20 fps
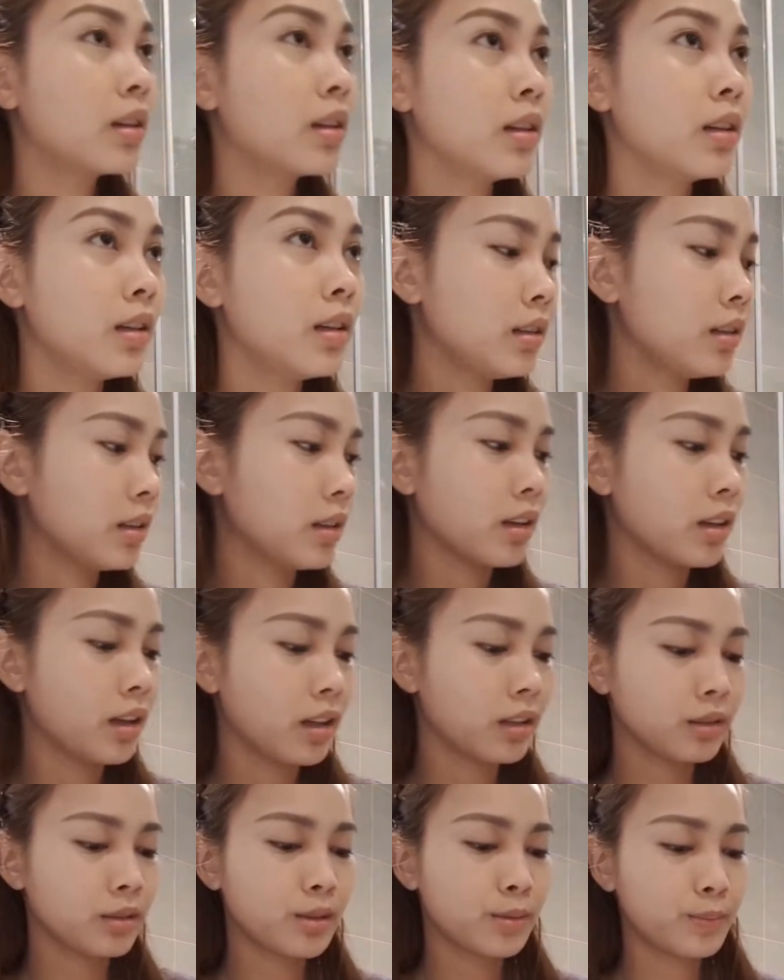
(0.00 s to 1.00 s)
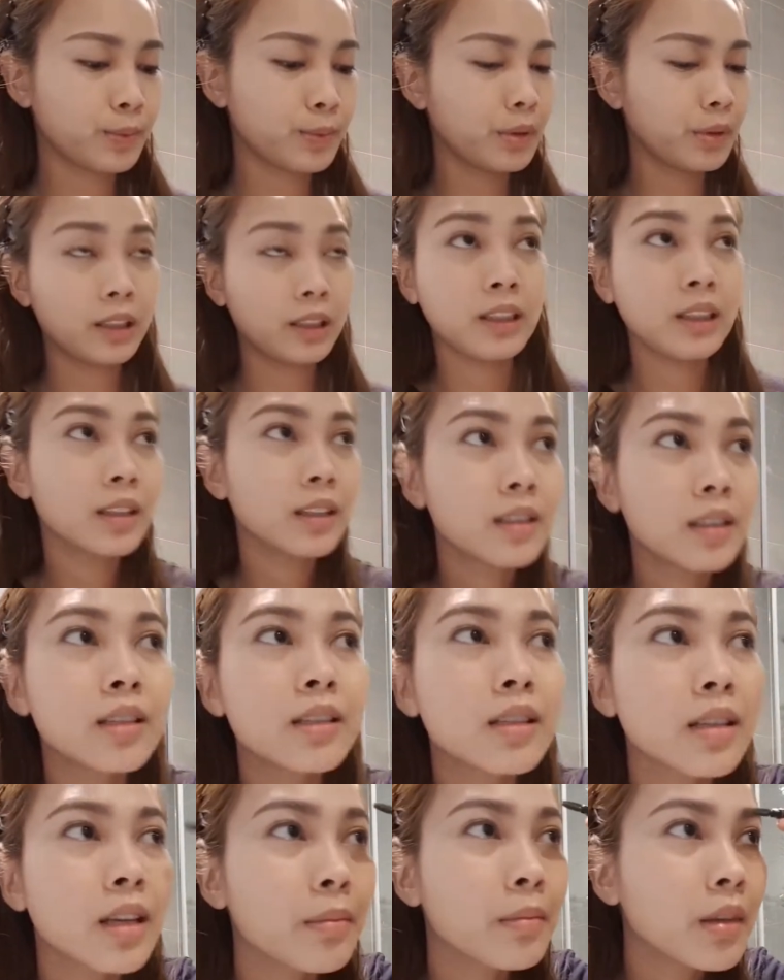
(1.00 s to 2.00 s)
Then I'll get a spoolie.
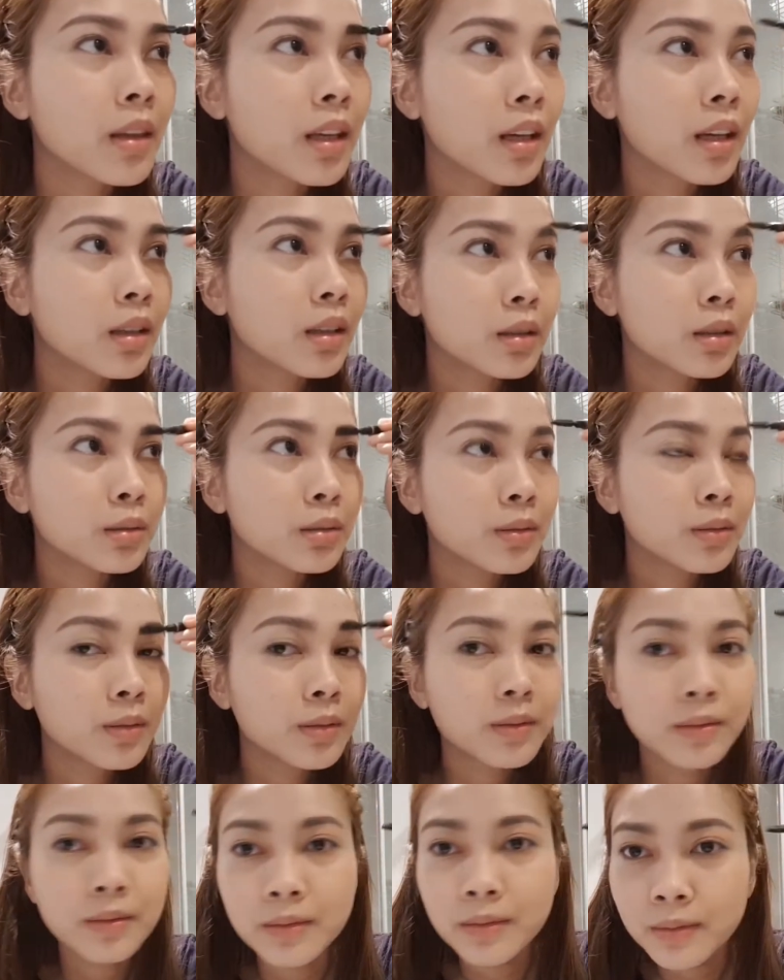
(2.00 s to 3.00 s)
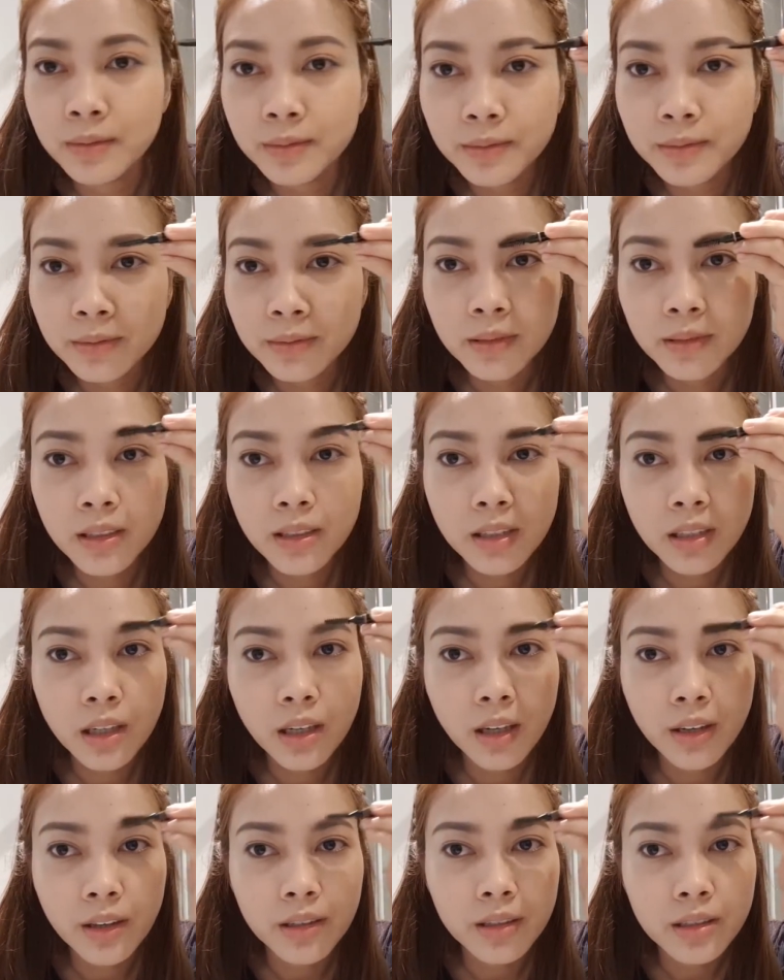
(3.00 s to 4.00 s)
Same thing I'll do.
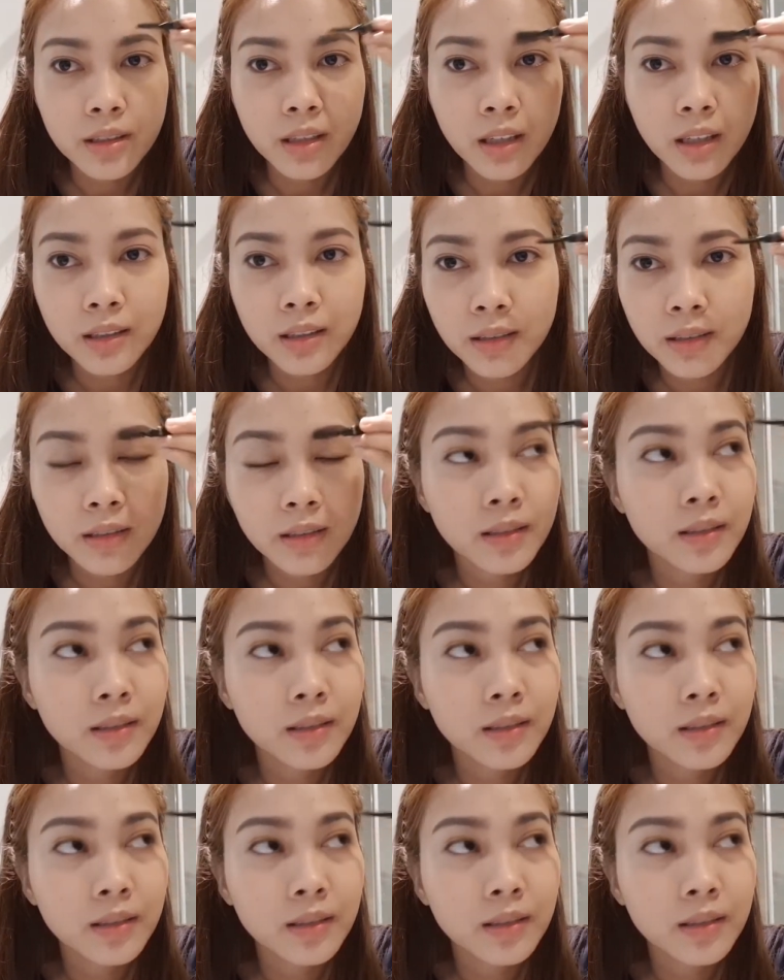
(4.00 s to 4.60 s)
Other side.